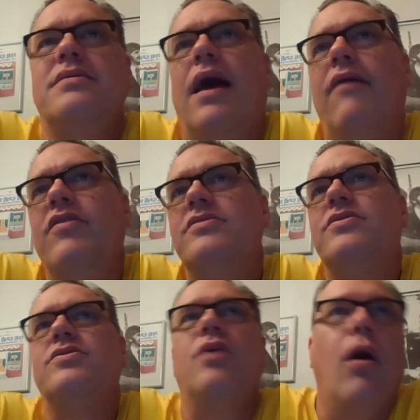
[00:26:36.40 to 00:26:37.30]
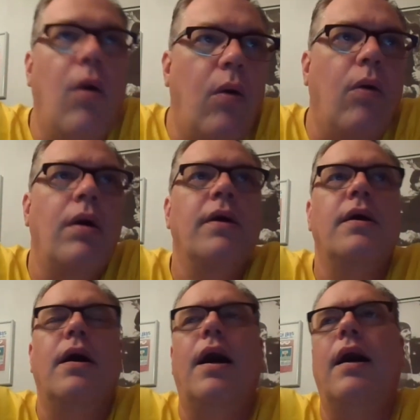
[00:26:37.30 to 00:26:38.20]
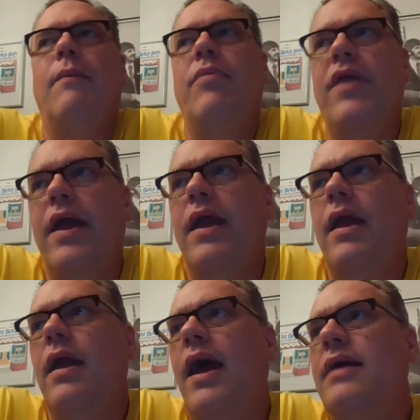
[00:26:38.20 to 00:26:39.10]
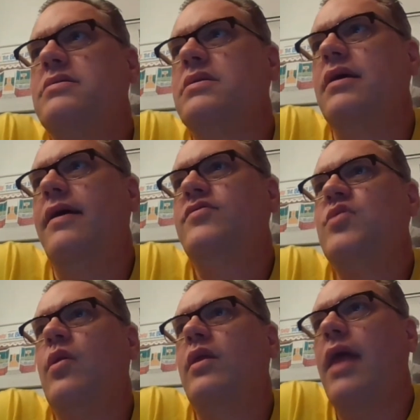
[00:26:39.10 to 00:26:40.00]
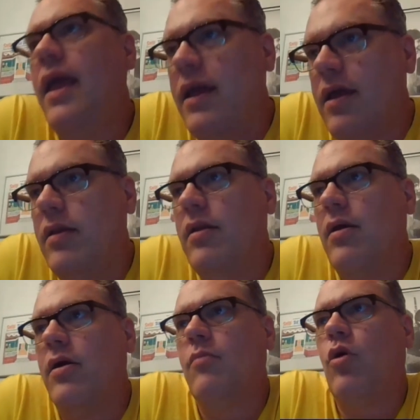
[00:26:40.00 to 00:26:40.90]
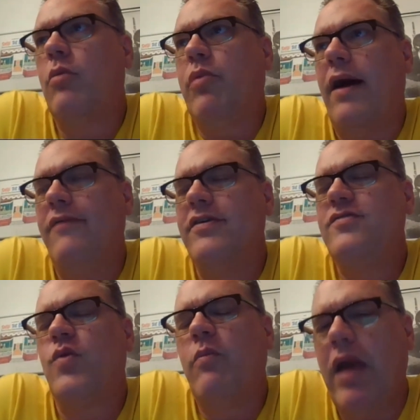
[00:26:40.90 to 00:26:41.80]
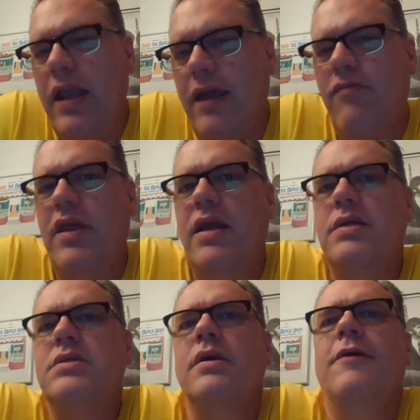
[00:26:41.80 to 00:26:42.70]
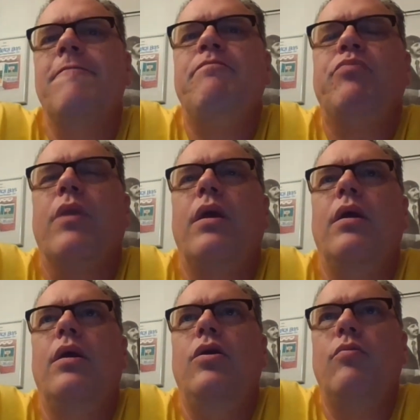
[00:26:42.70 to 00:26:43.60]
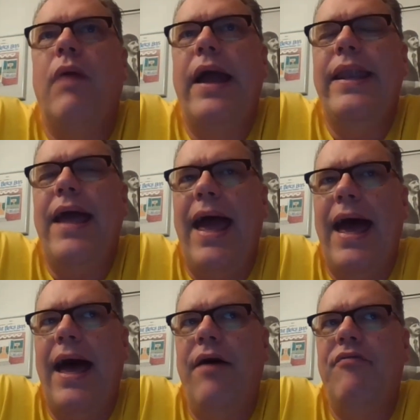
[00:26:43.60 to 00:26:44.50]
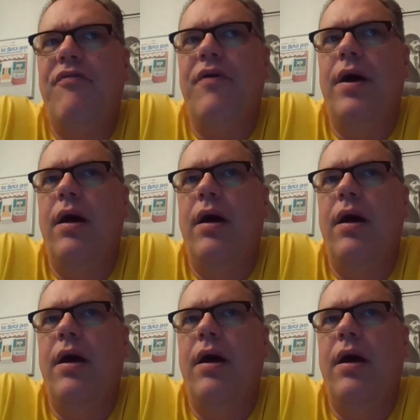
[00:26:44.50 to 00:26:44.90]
obvious as, they had slaves so that they could earn more profits. For many of these, you might have